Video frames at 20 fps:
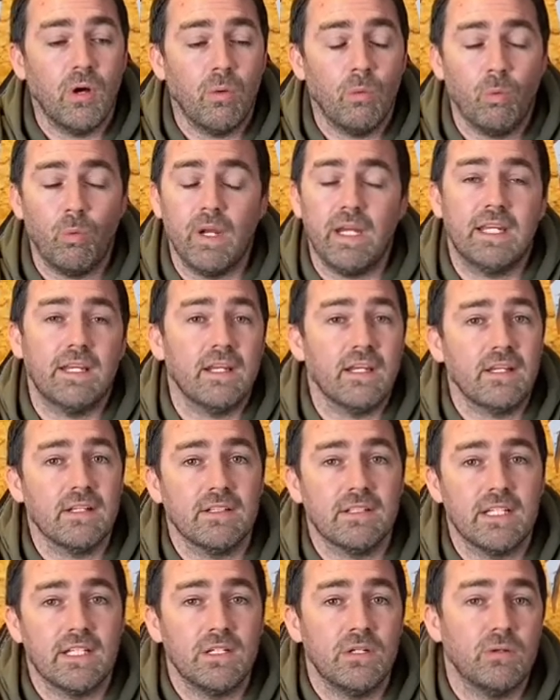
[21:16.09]
we can
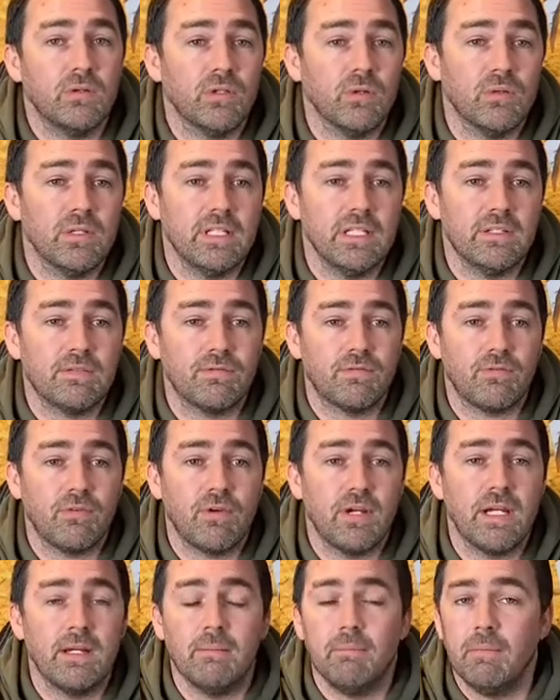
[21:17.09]
continue doing these
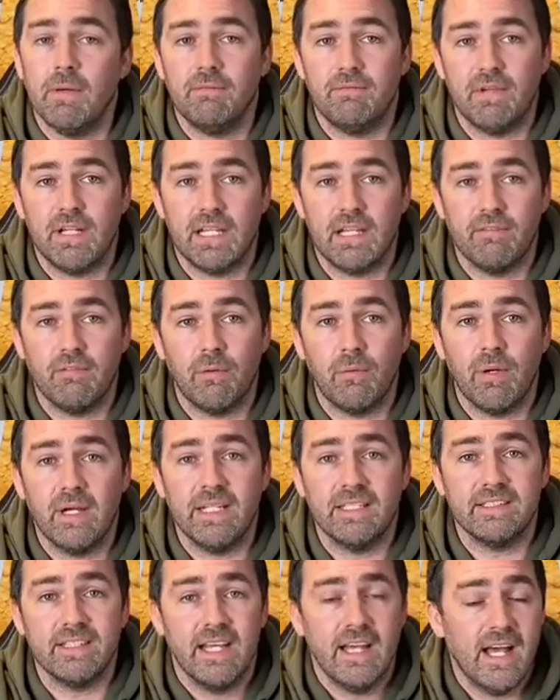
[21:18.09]
free monthly
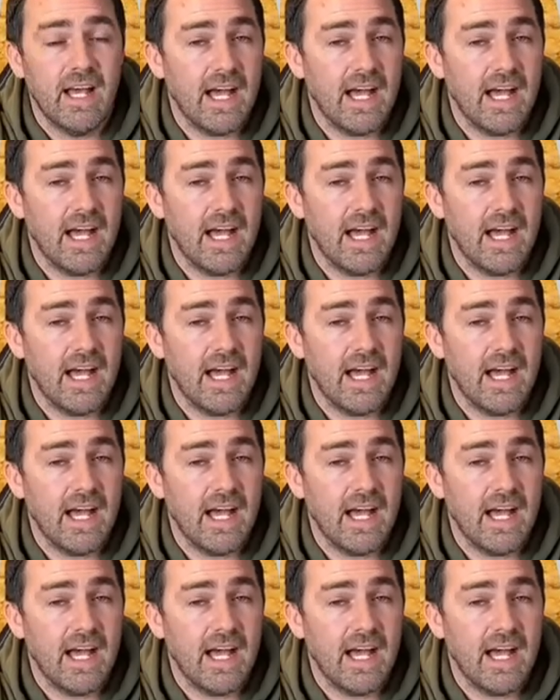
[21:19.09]
giveaways.